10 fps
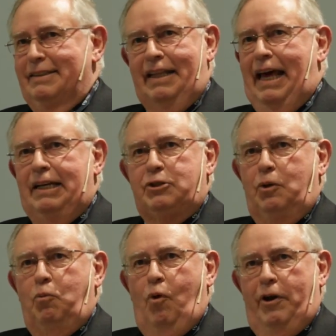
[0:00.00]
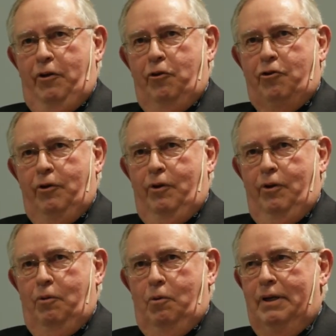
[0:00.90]
That isn't what you should
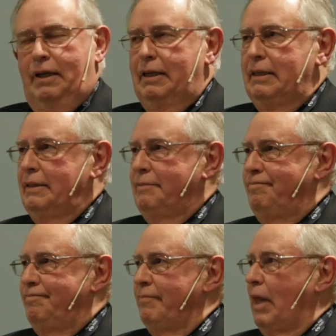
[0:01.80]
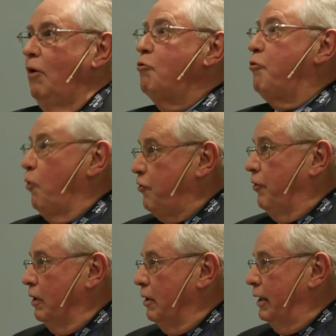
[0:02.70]
do.
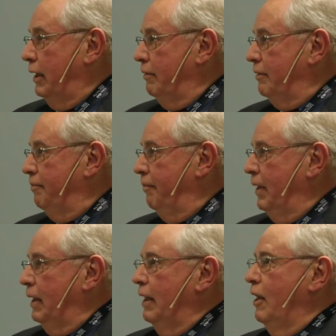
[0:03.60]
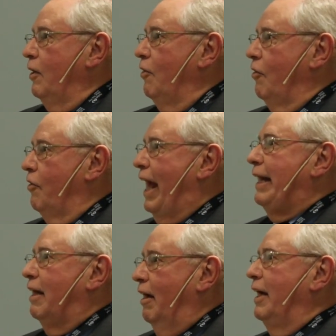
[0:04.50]
Unfortunately,
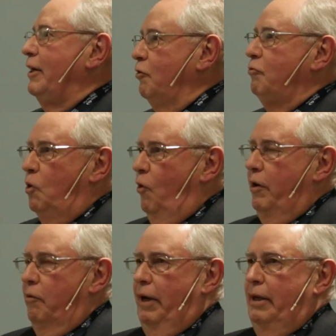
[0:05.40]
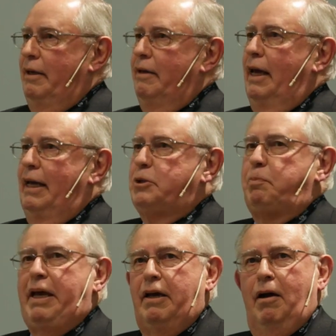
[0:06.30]
that kind of lawyering has
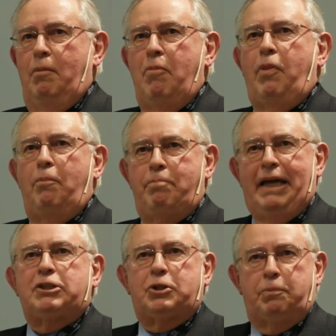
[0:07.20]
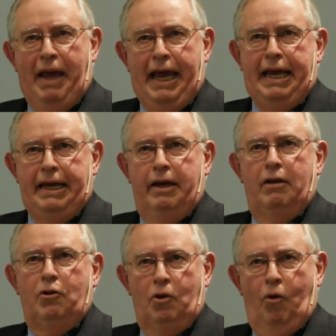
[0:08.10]
become the best paid
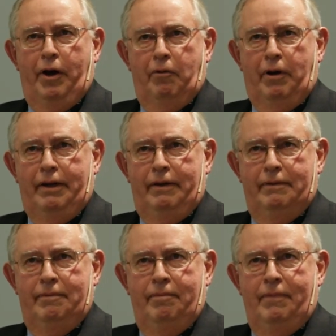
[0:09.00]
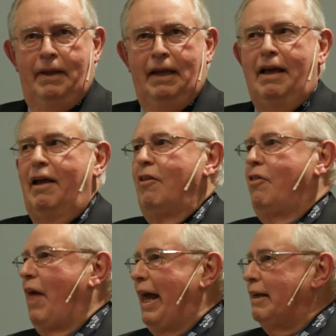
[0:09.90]
lawyering.
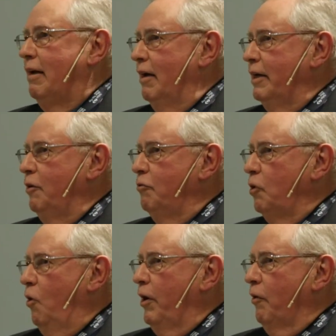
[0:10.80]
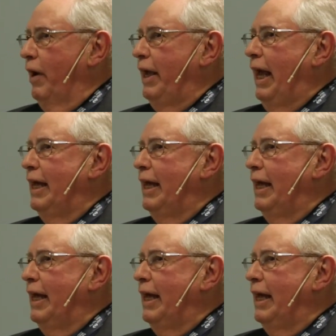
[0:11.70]
That kind of lawyering